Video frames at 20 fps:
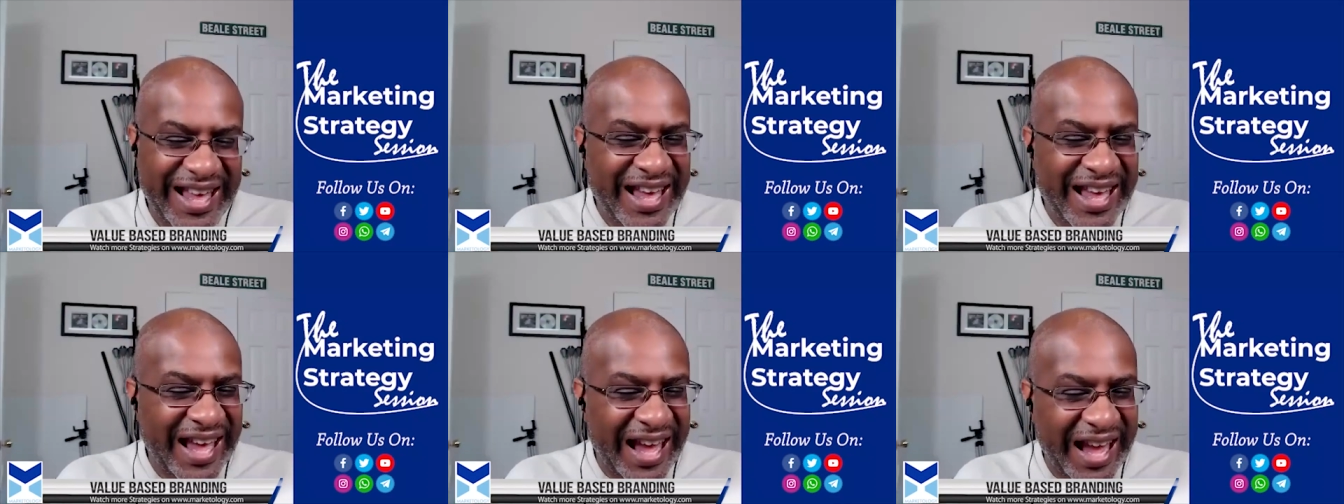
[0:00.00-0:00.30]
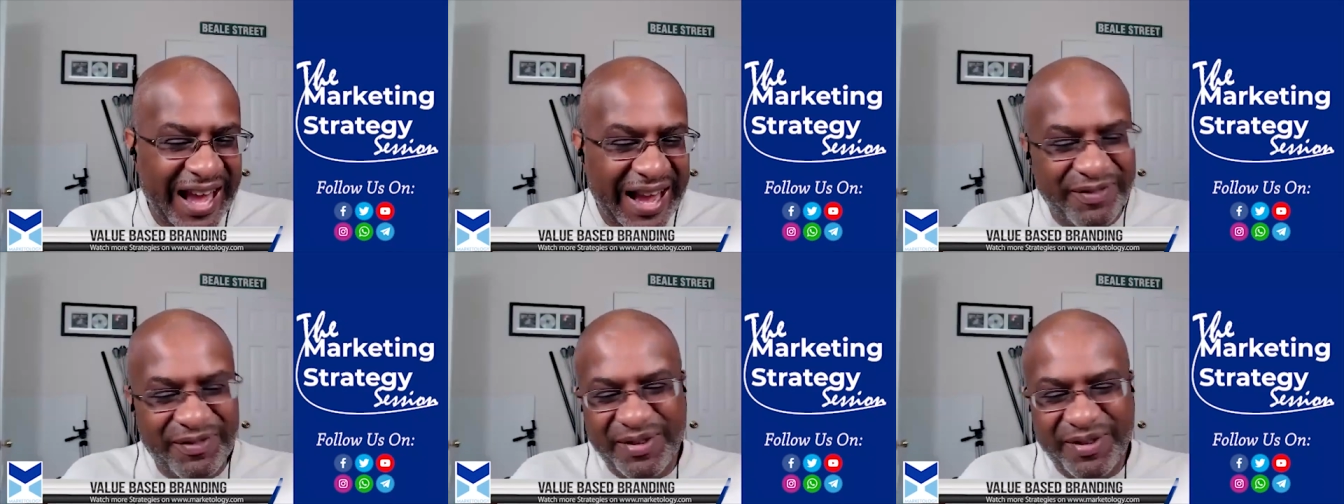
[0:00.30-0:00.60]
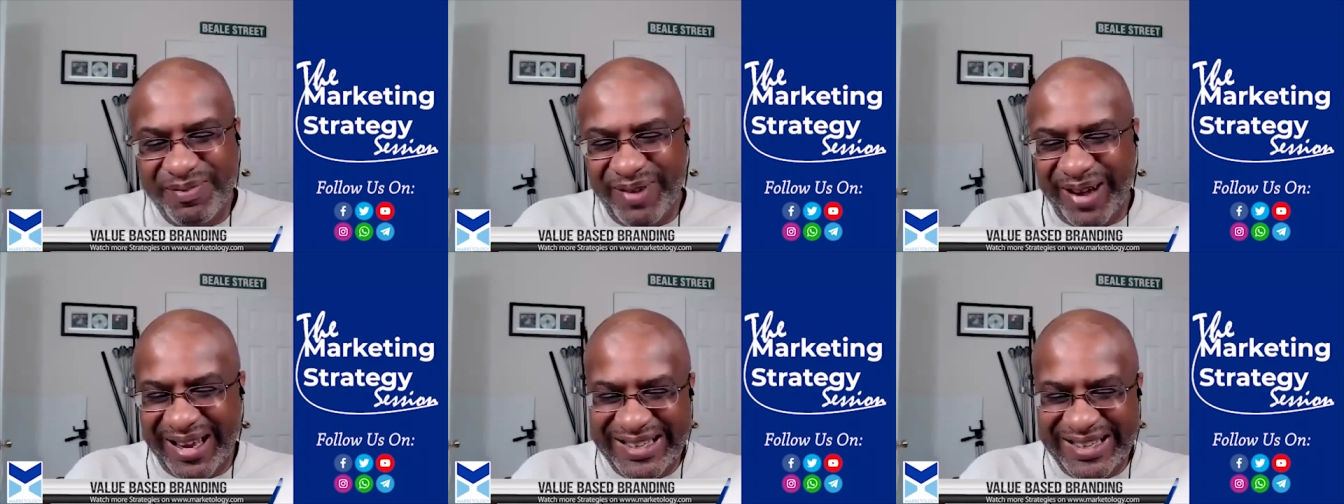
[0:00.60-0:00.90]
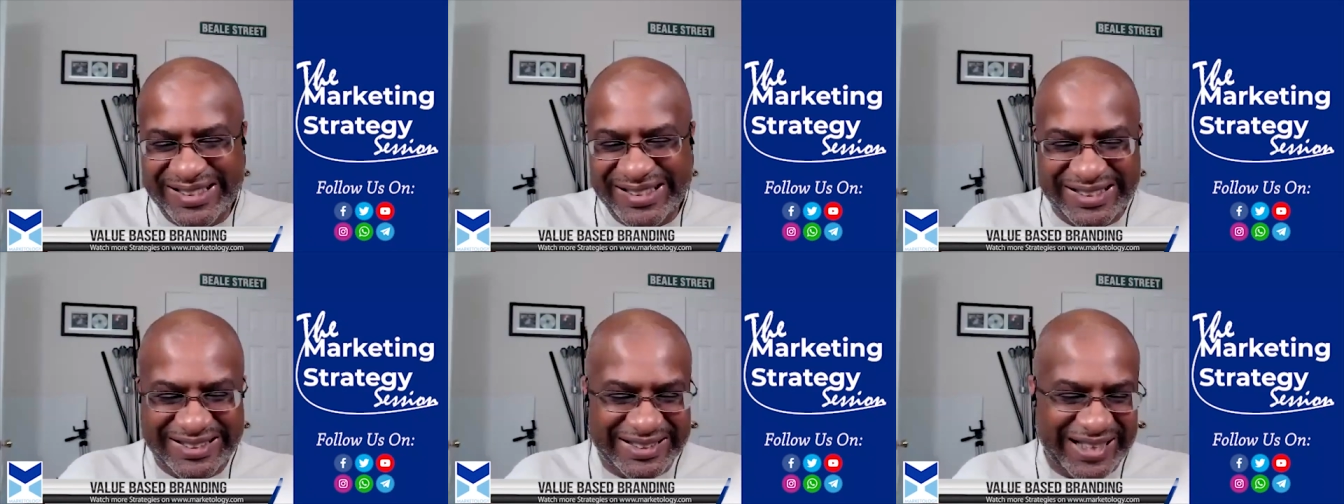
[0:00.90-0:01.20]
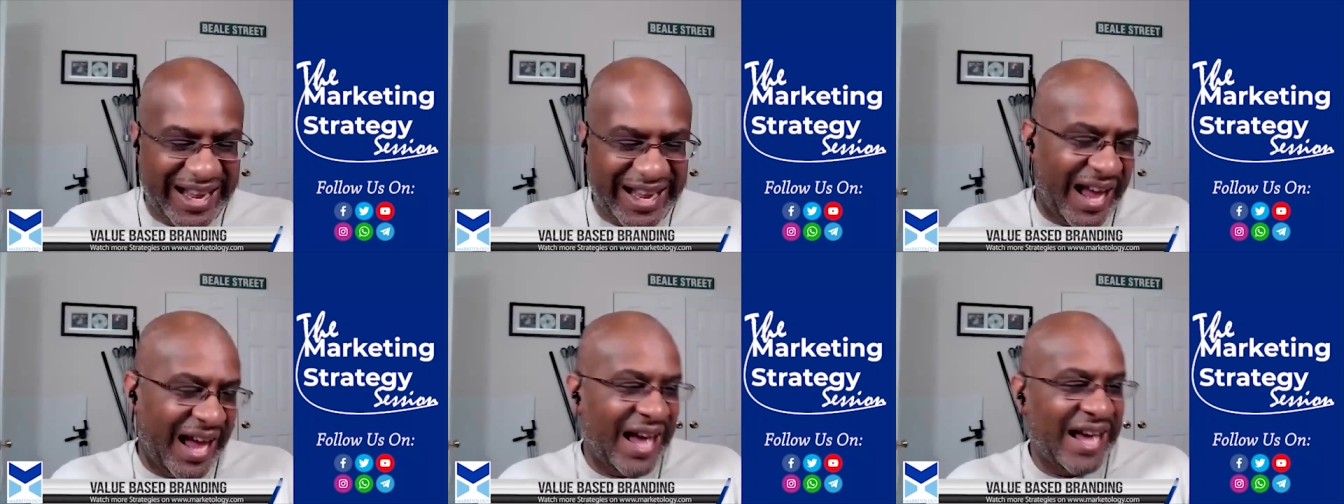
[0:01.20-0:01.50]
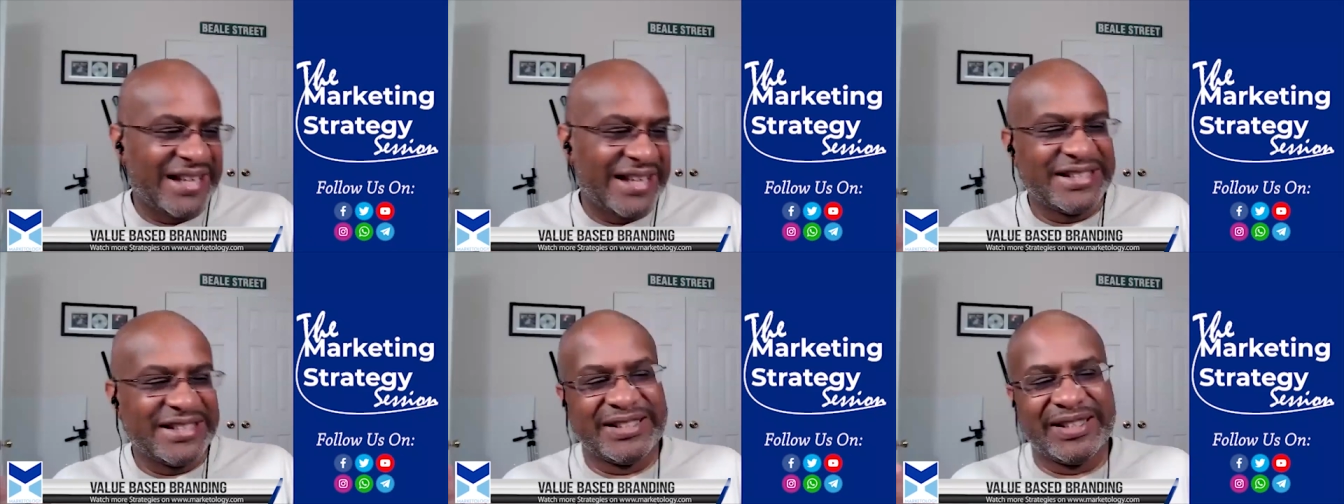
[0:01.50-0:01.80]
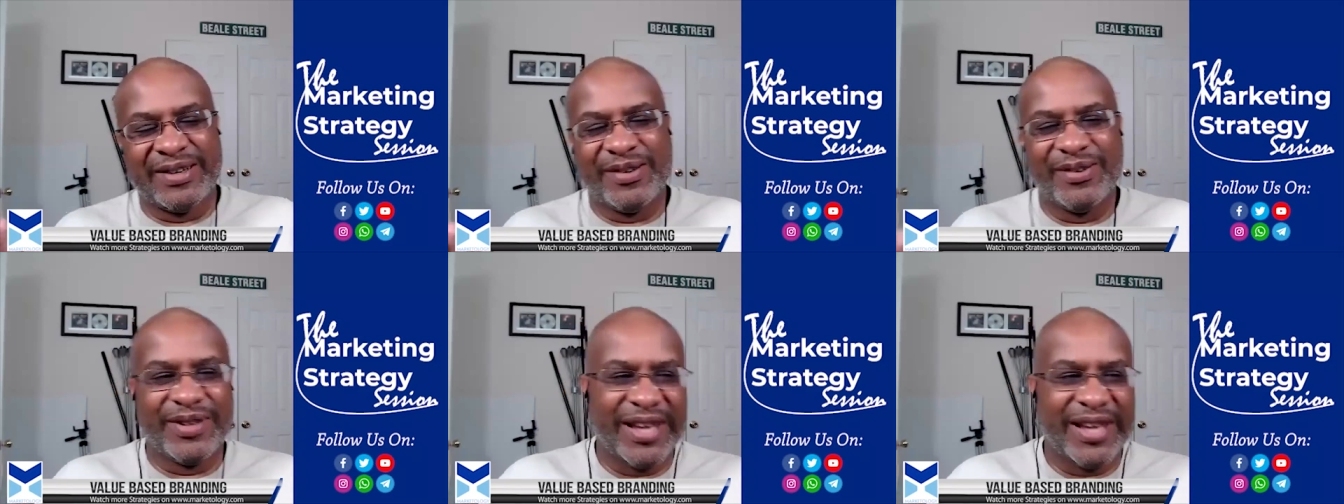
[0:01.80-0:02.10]
everybody's just like, I just
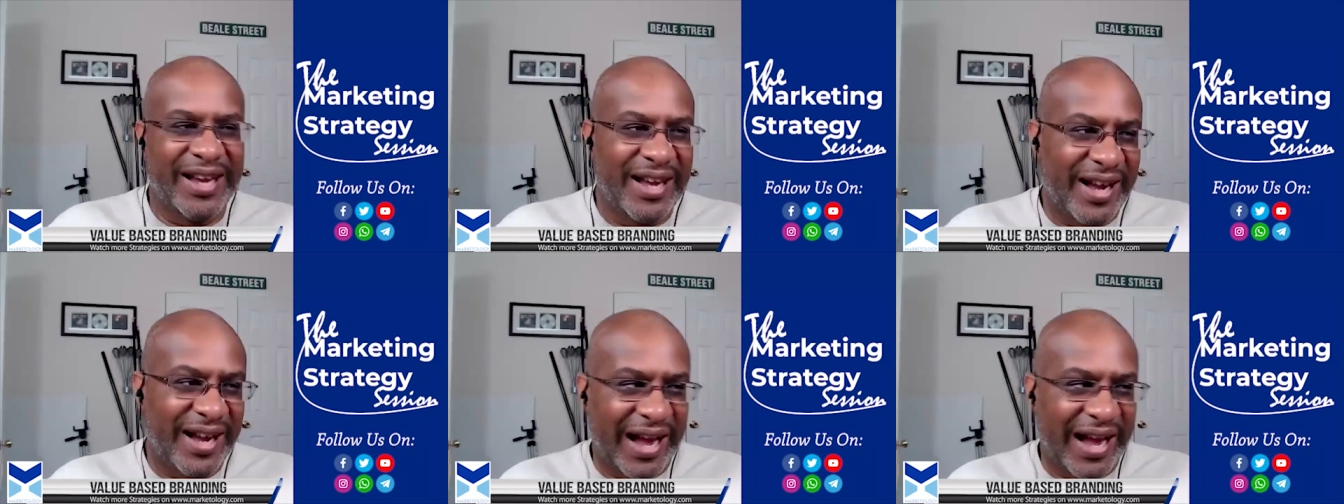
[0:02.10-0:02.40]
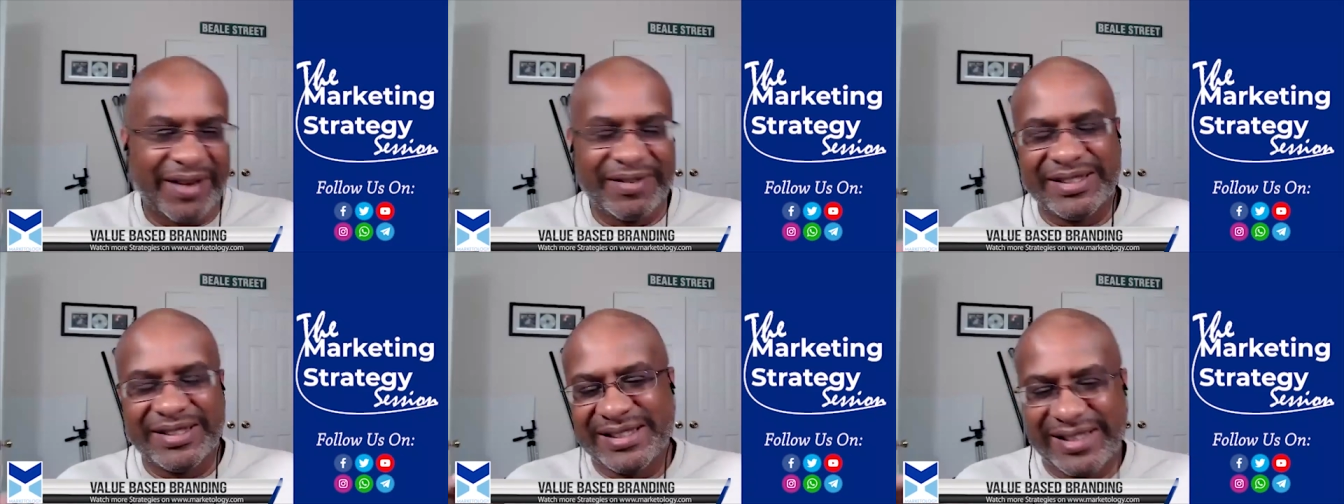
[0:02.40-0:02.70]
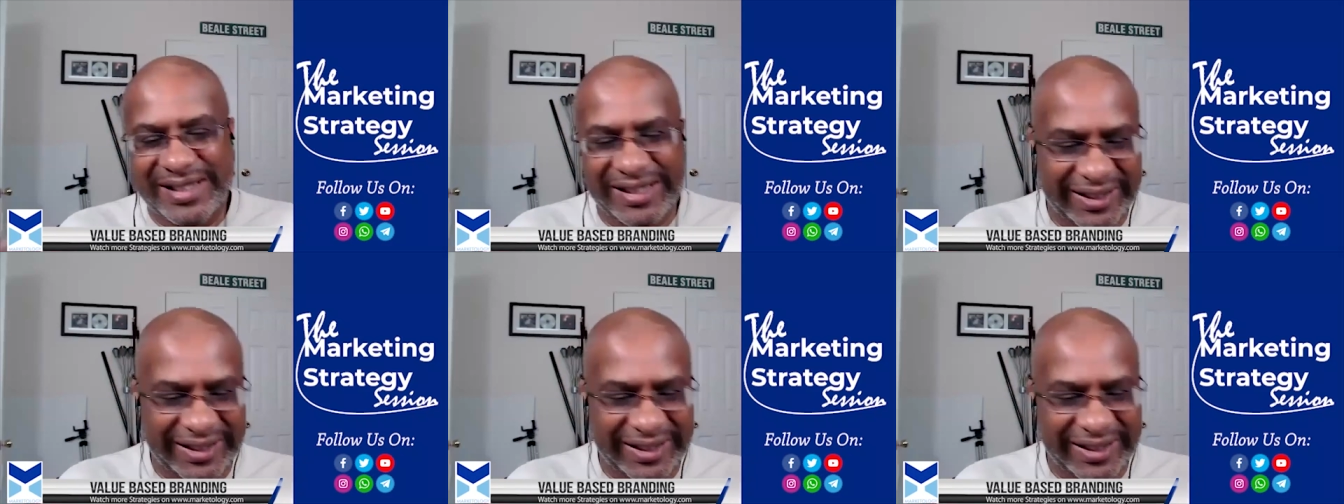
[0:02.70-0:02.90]
don't care, I just